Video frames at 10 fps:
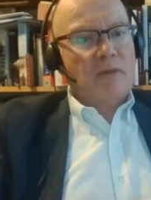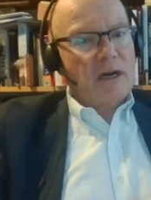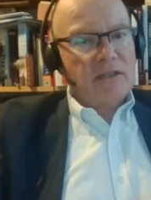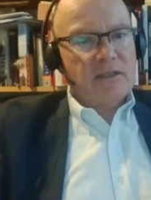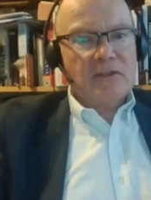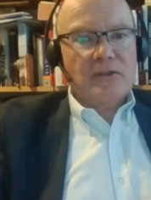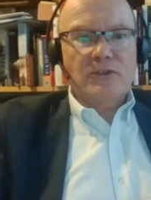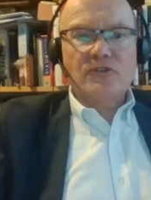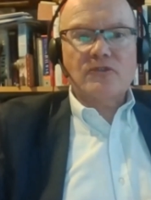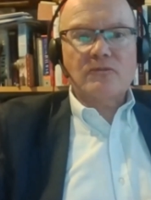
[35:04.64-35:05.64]

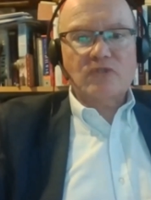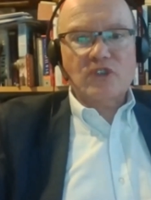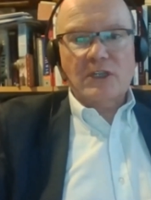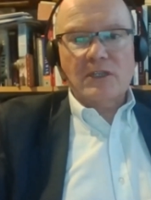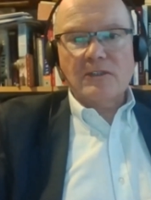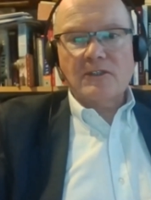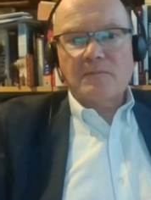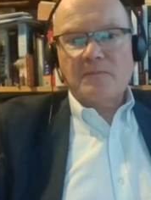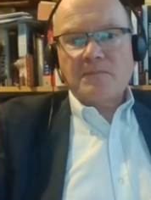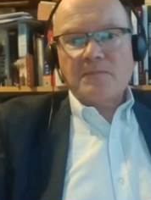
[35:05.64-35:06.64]
articles, from journals.
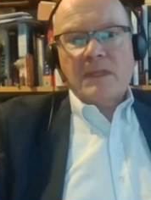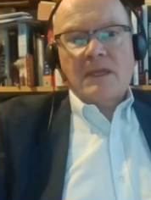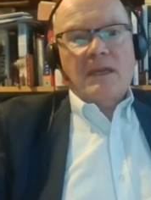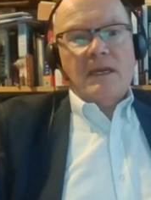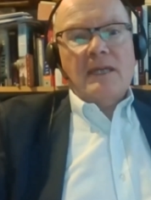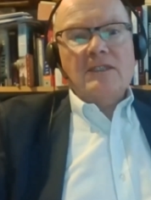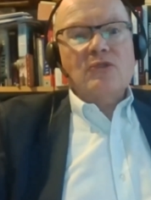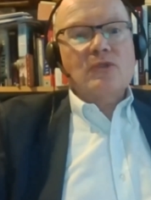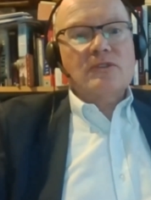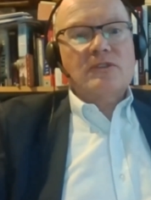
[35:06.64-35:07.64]
And in
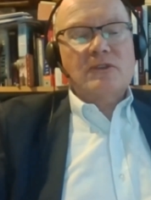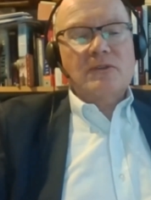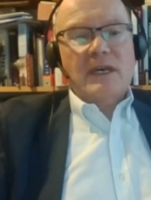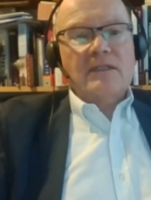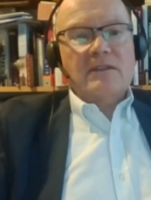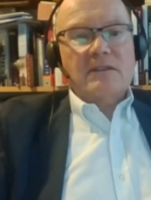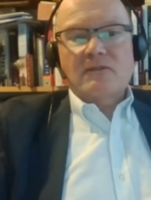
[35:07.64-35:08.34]
order to do that,